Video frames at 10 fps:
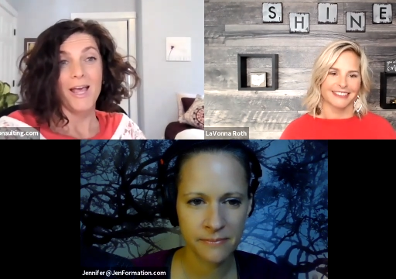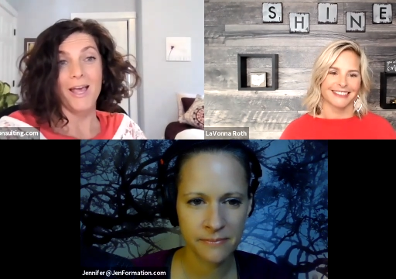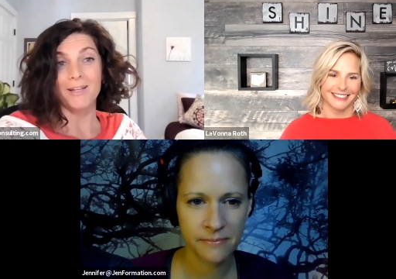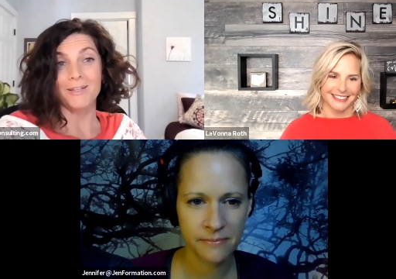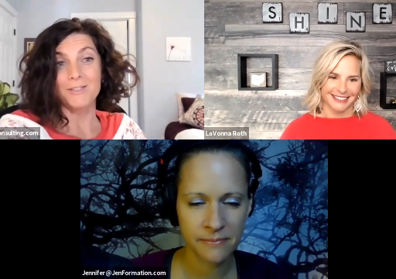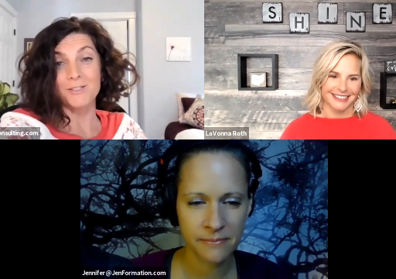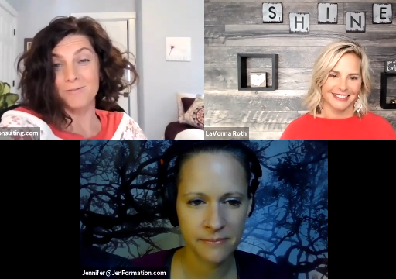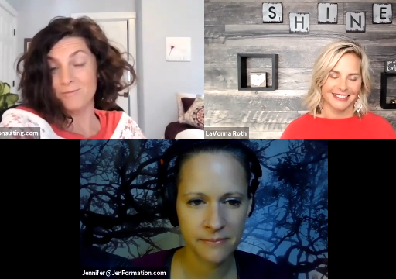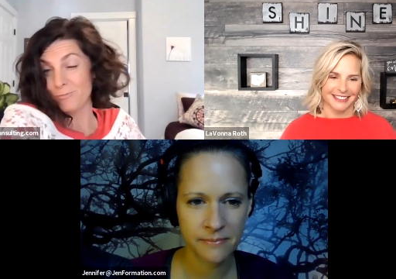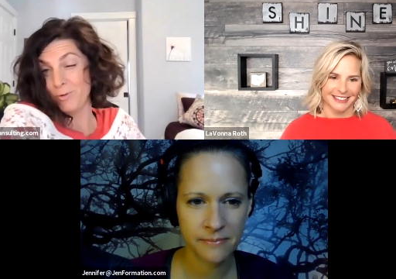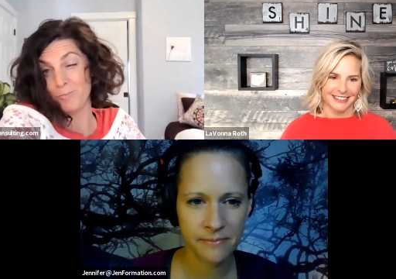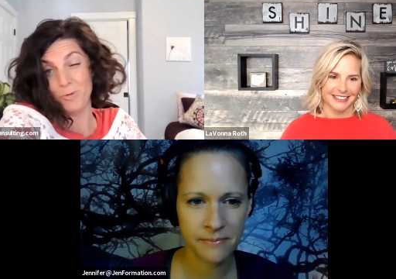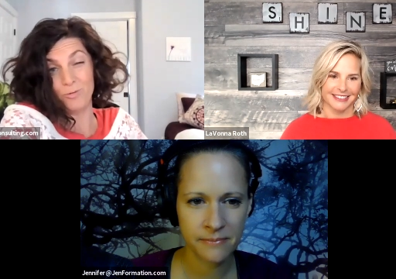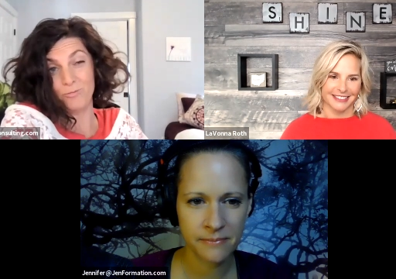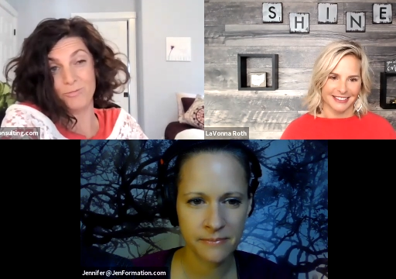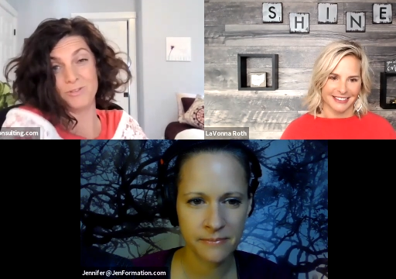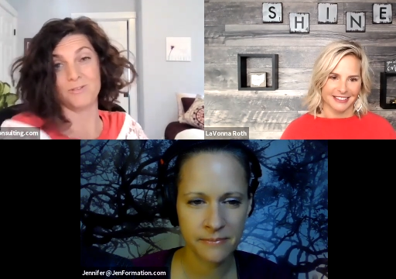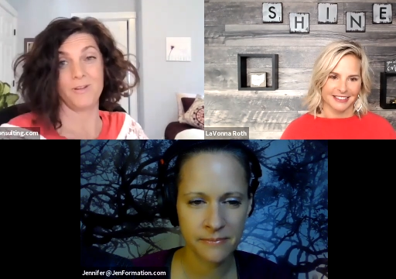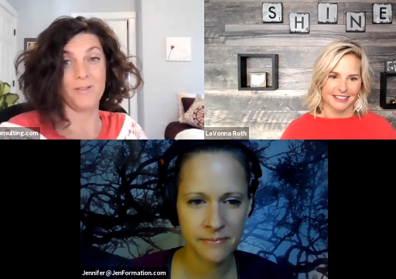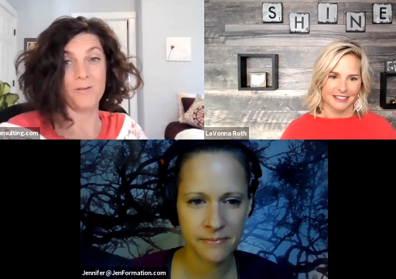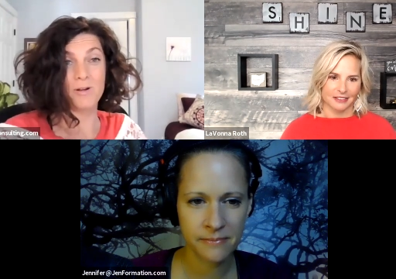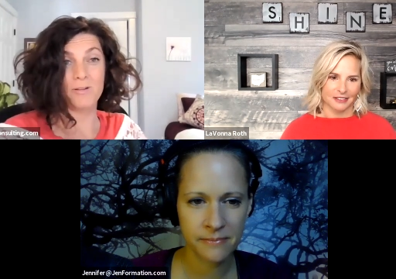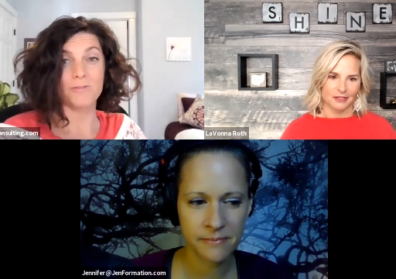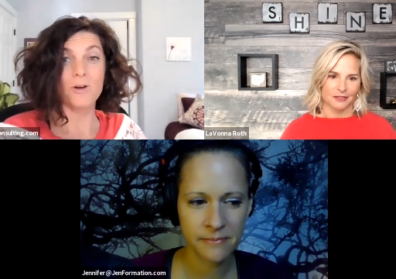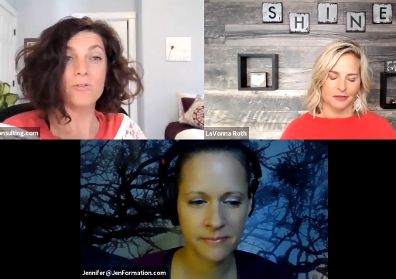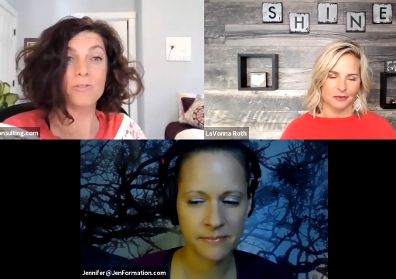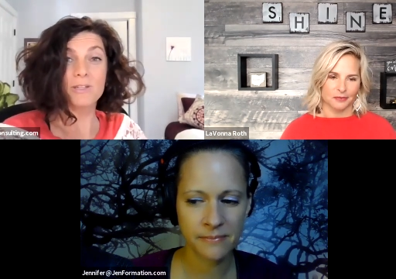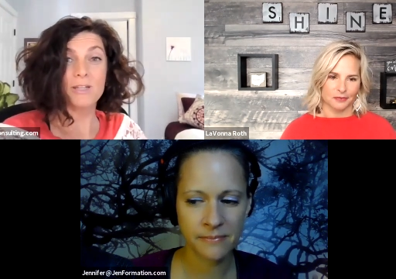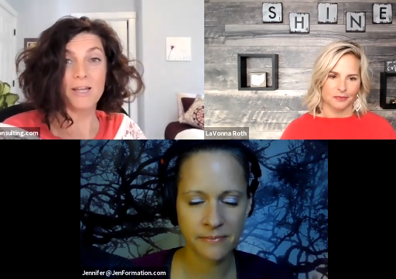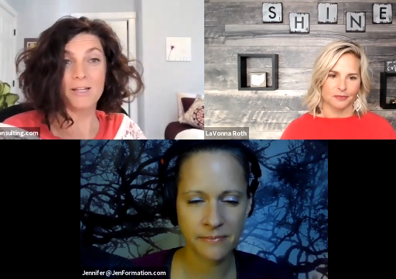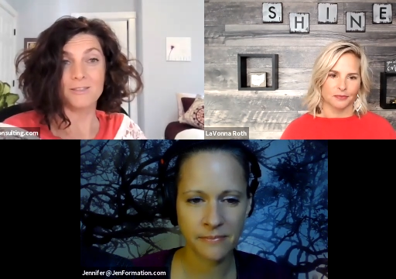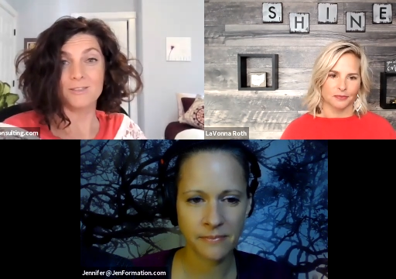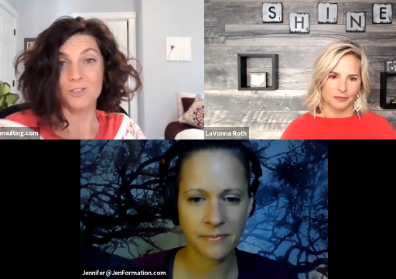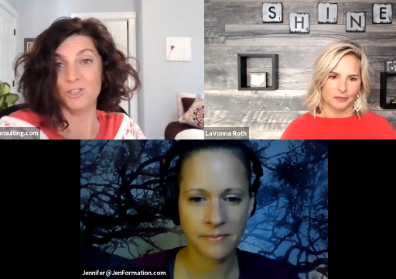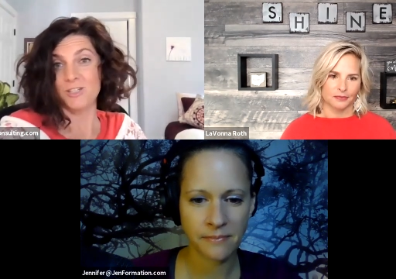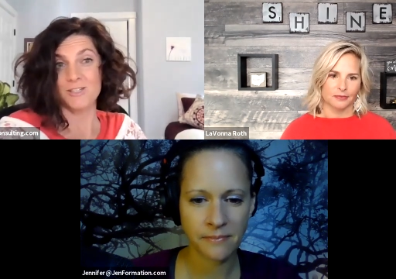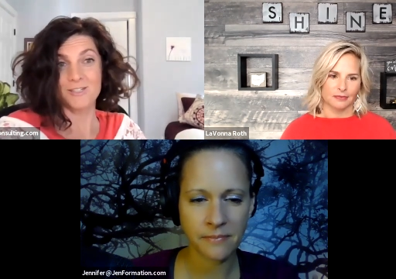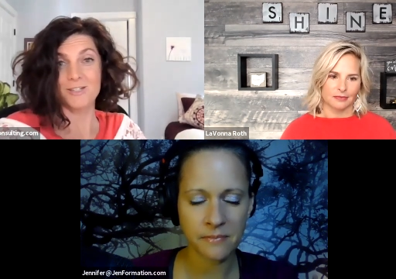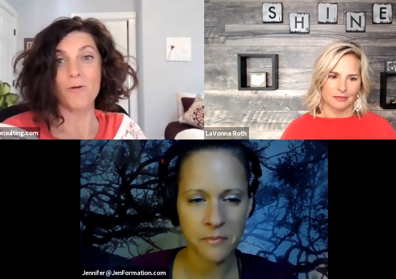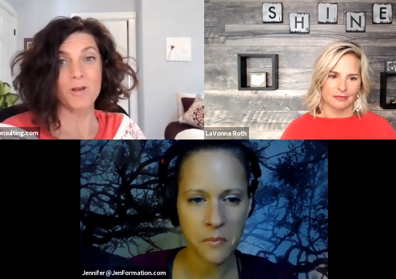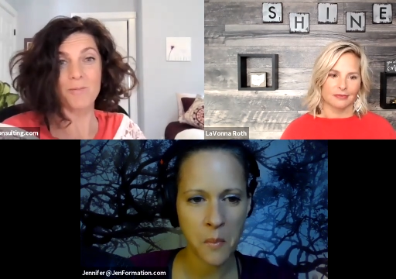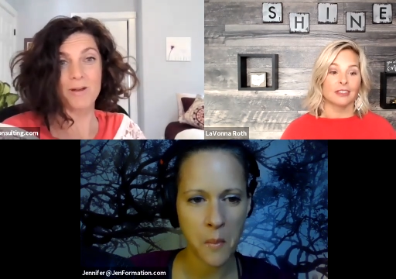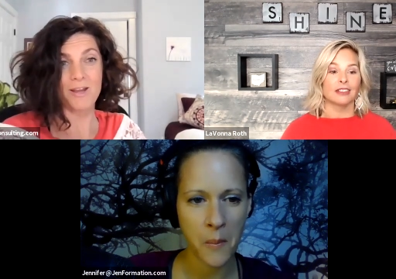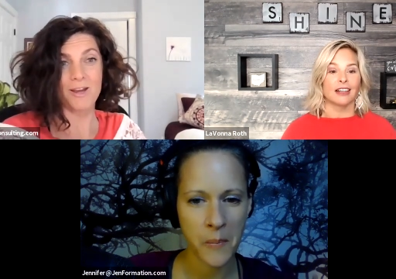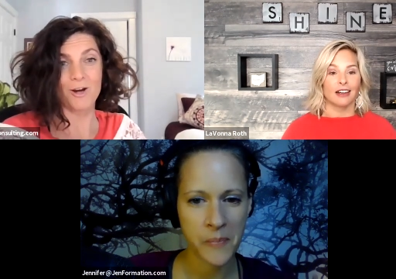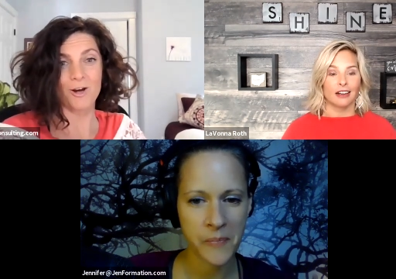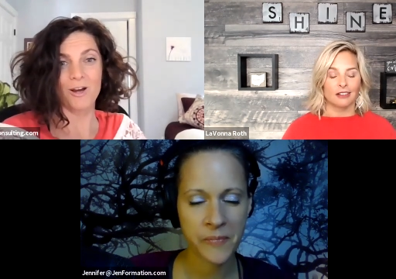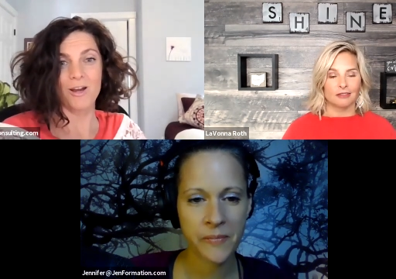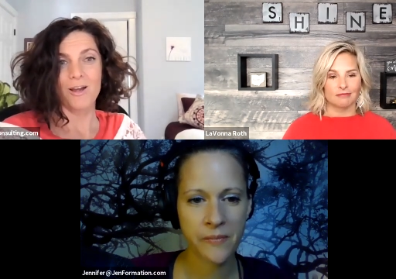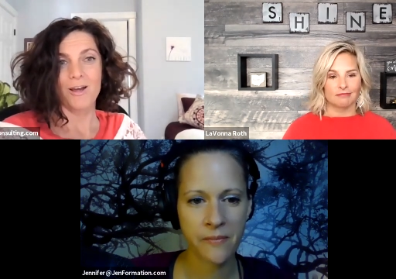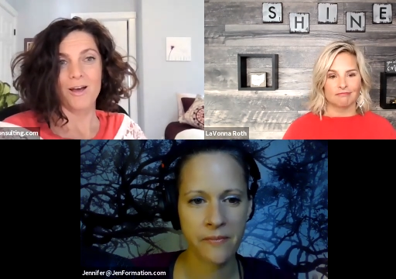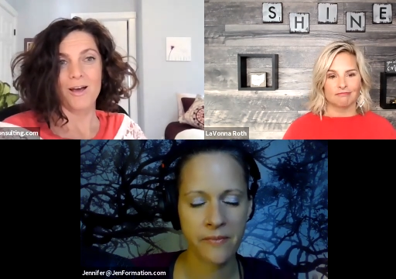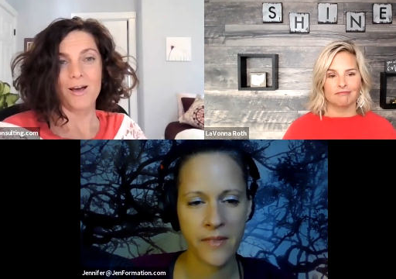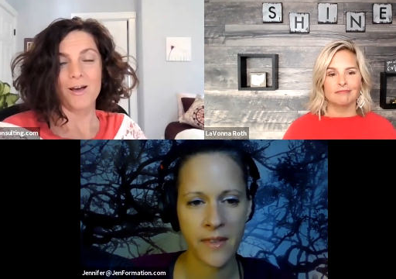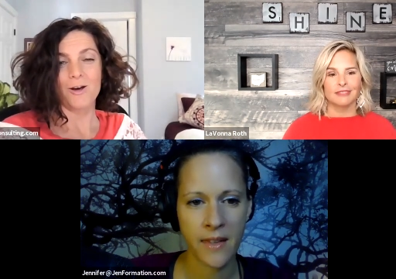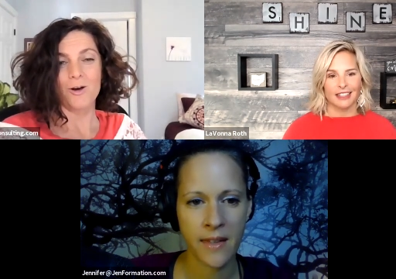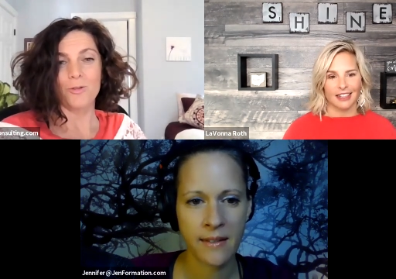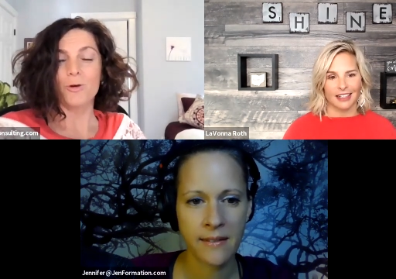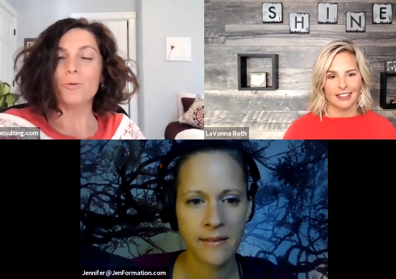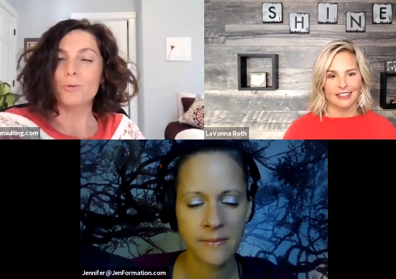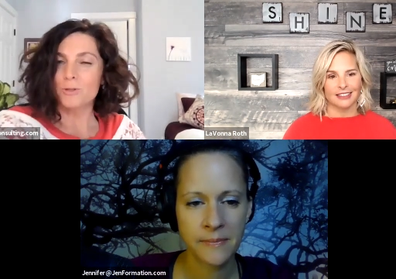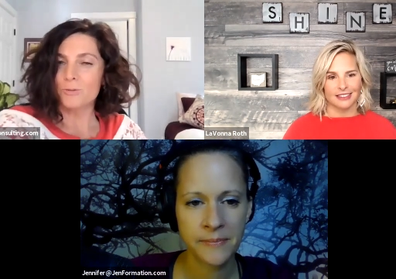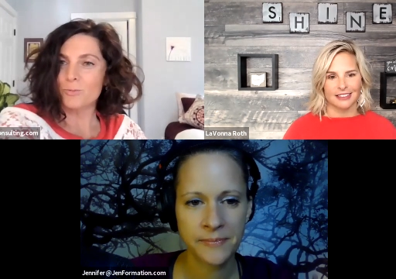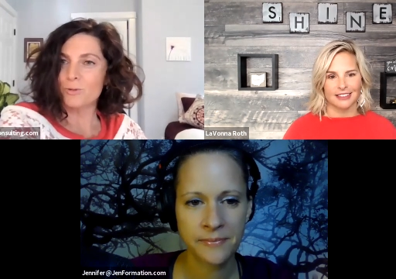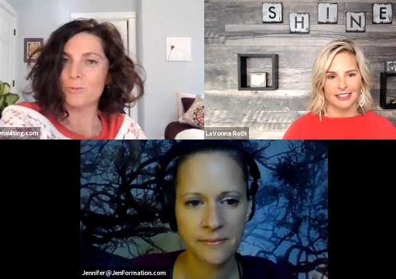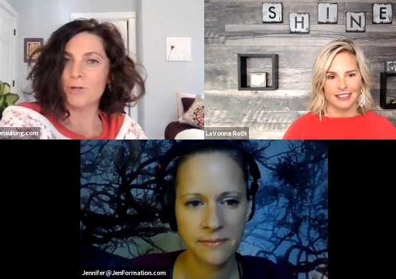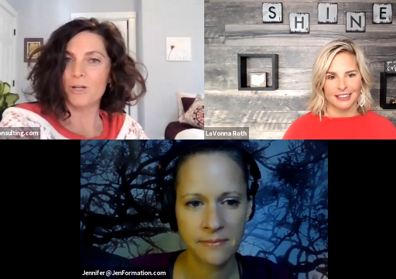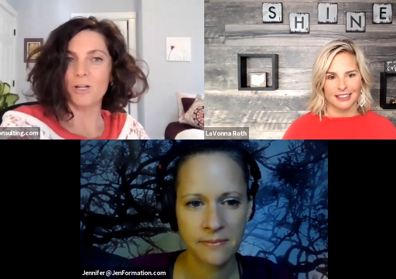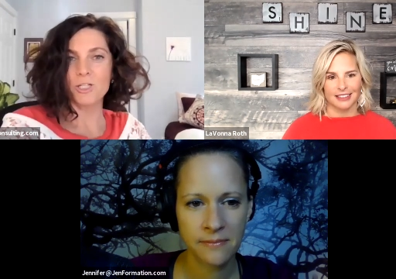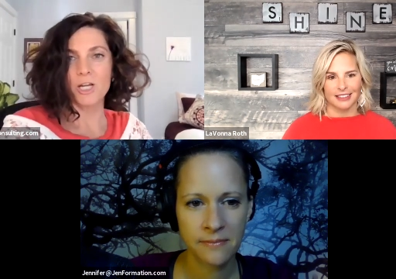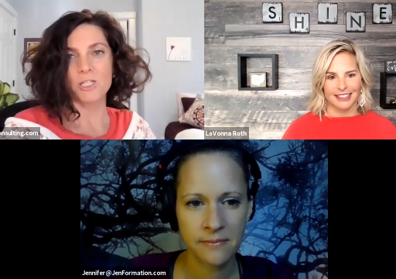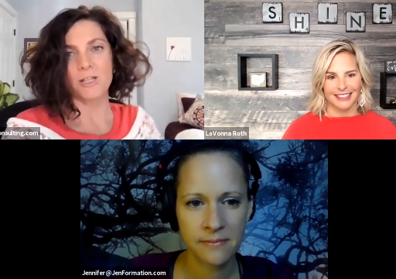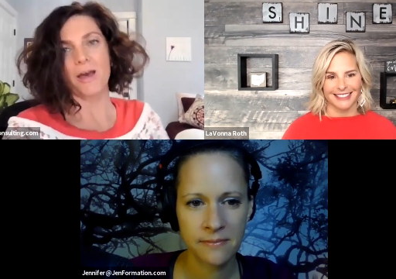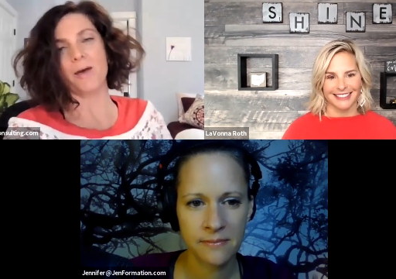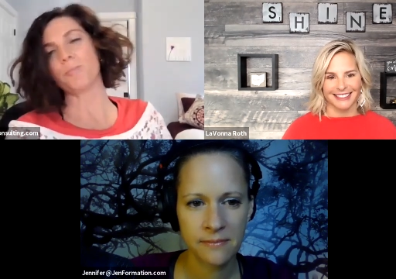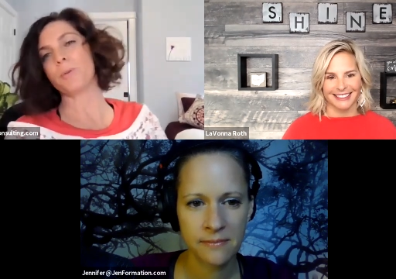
Speaker 1: and we moved in the middle of covid and she doesn't know anybody here uh, although we're, we're working on changing that.